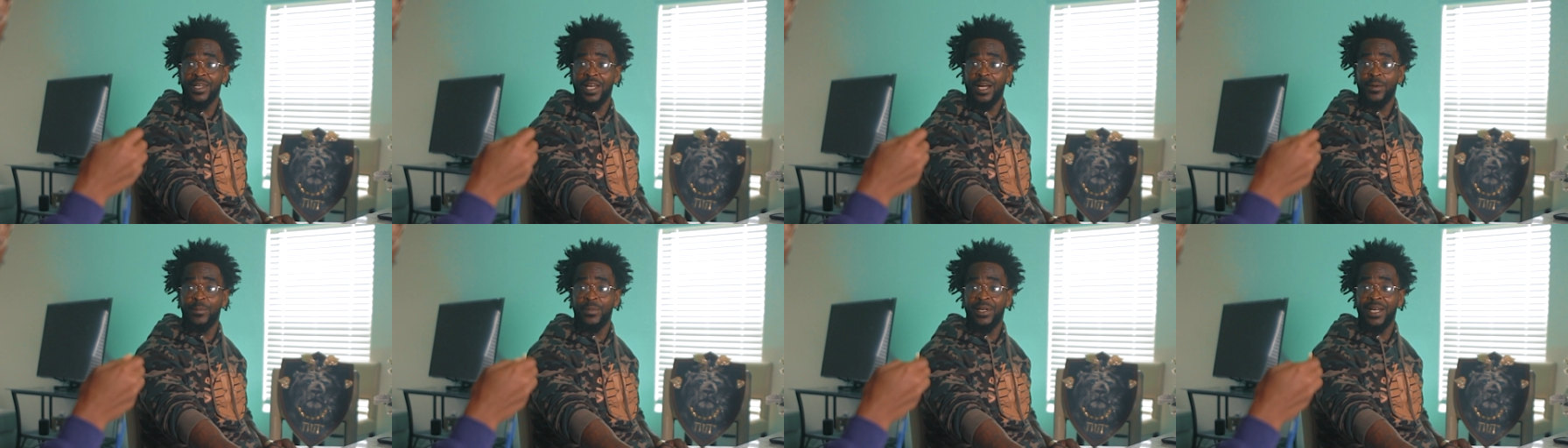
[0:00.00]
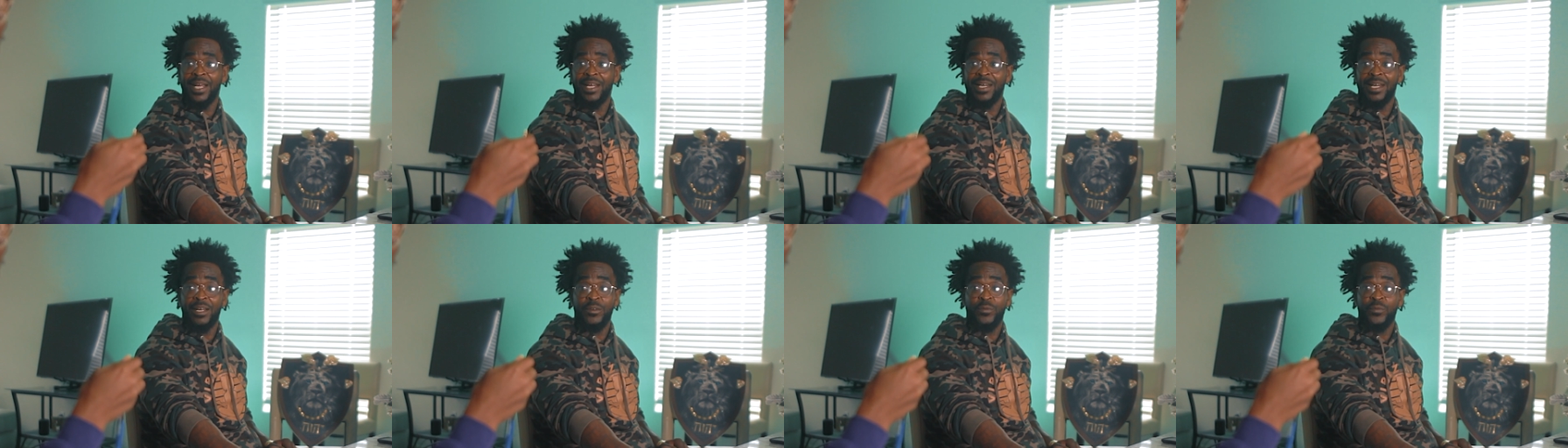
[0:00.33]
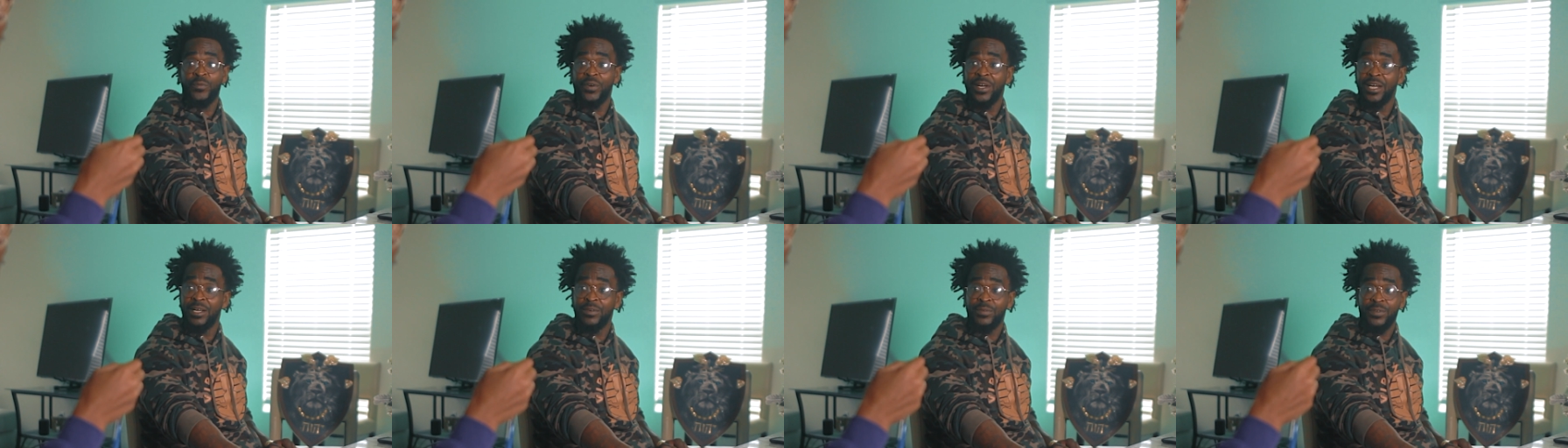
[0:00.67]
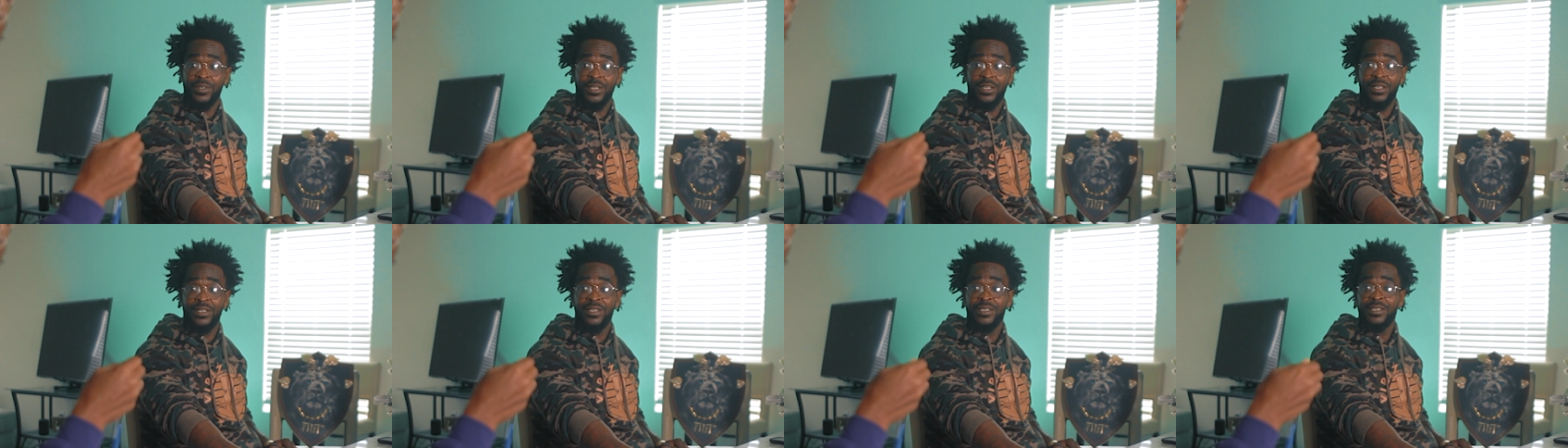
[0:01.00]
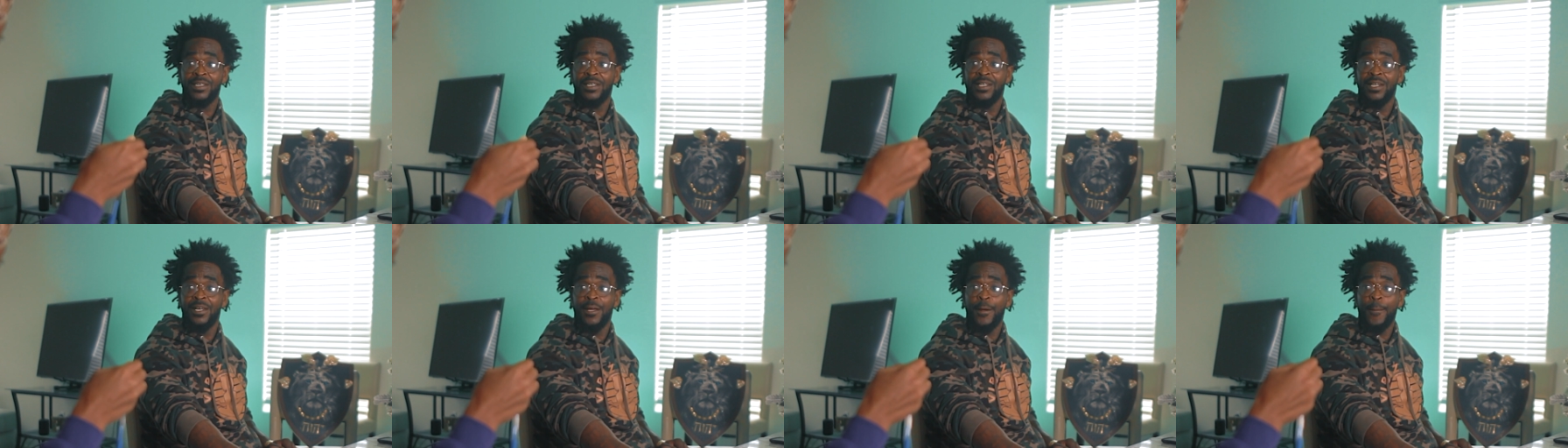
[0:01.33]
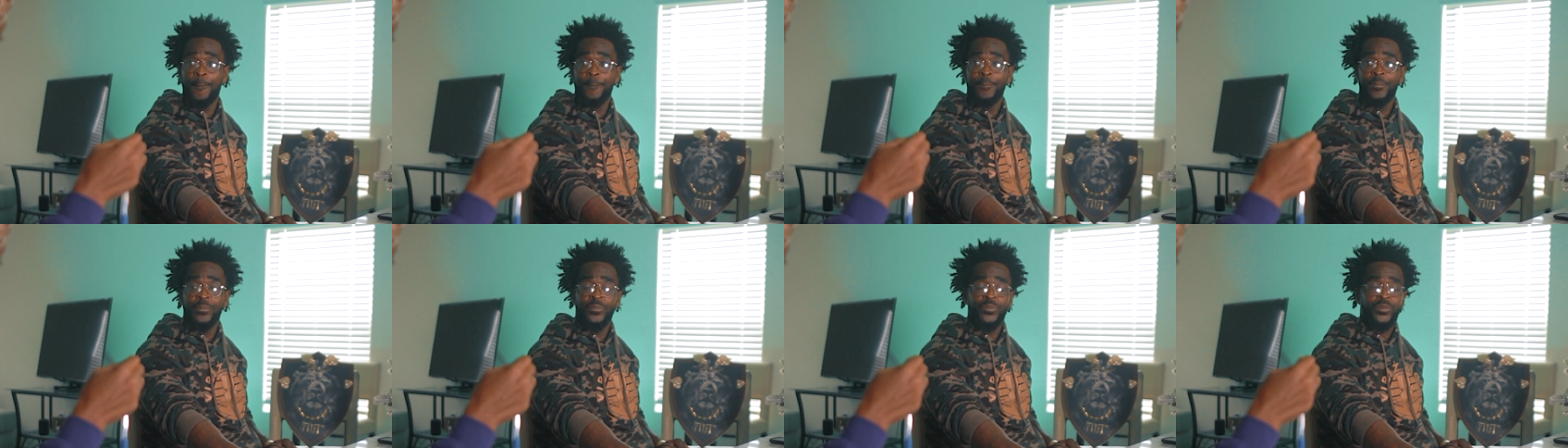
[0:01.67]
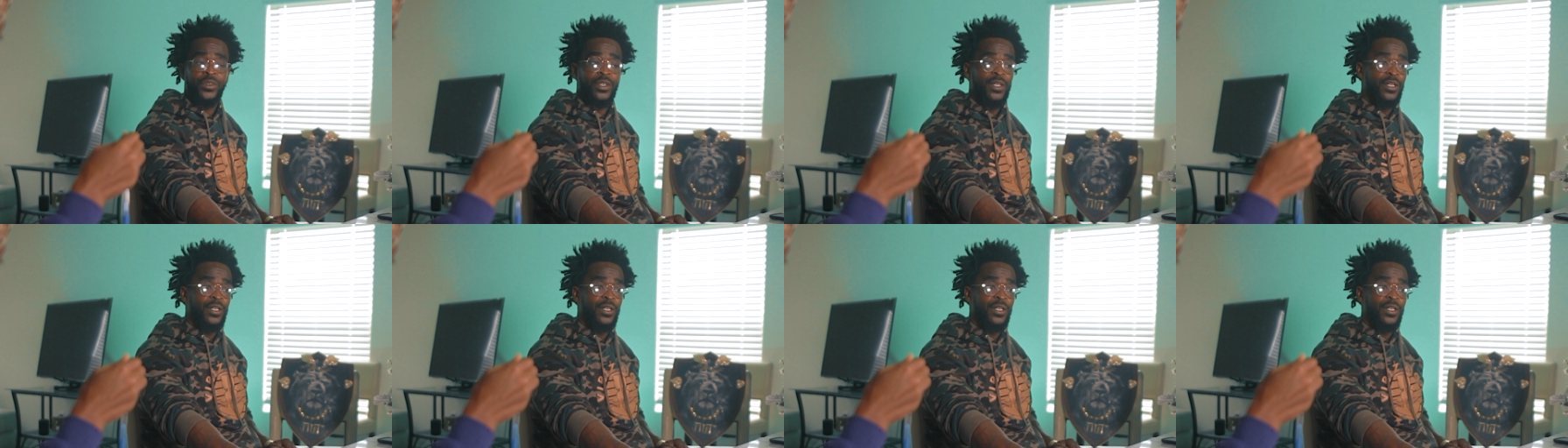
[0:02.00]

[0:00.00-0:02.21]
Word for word: I mean, they they favor us. Right.